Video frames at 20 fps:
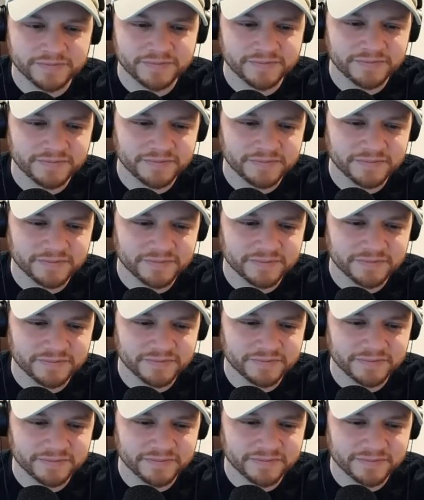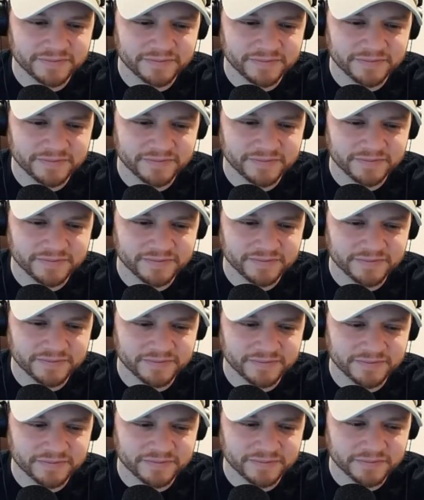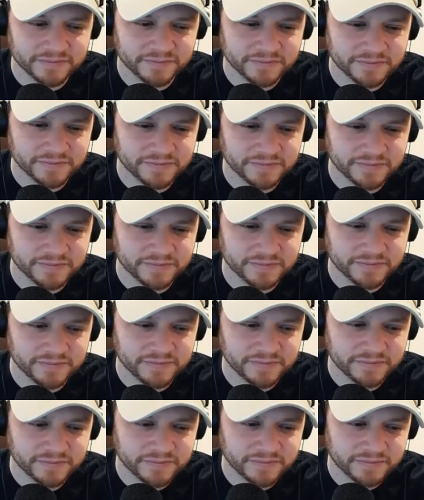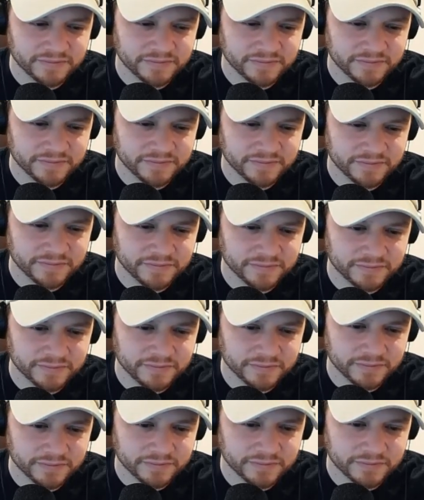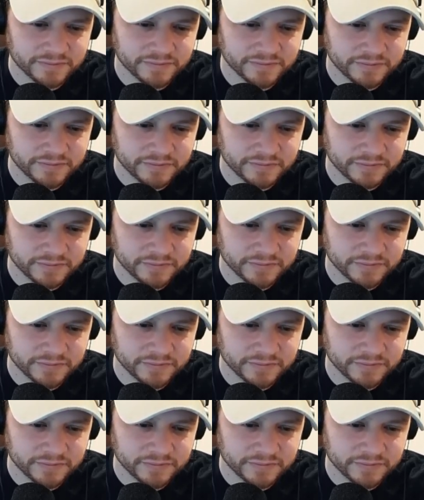(not speaking)